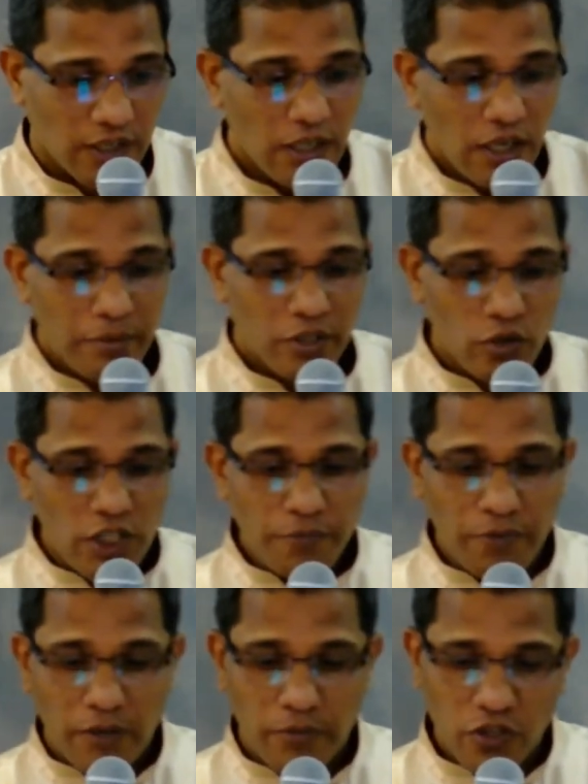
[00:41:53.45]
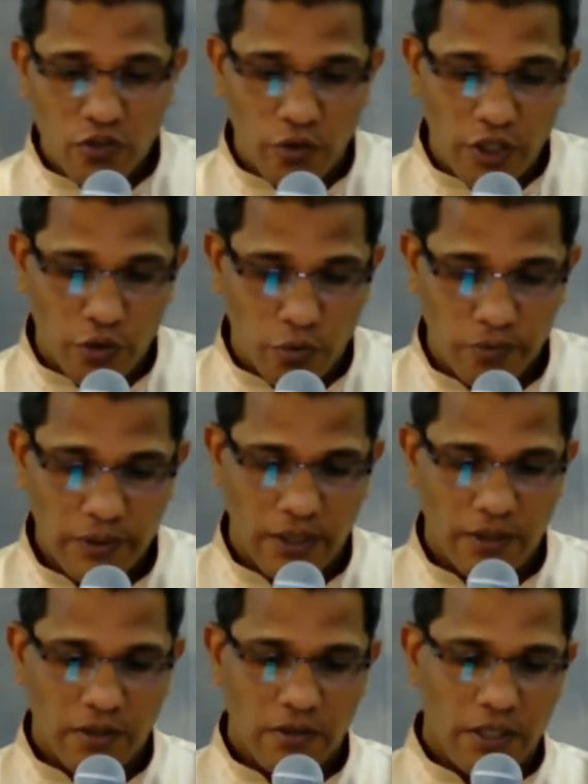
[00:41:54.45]
About twenty-five verse twenty-two. Yeah,
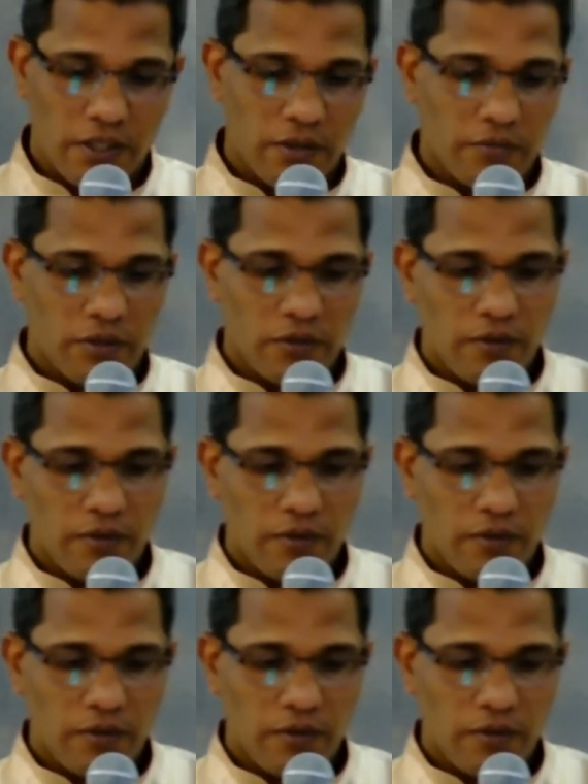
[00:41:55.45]
read that verse.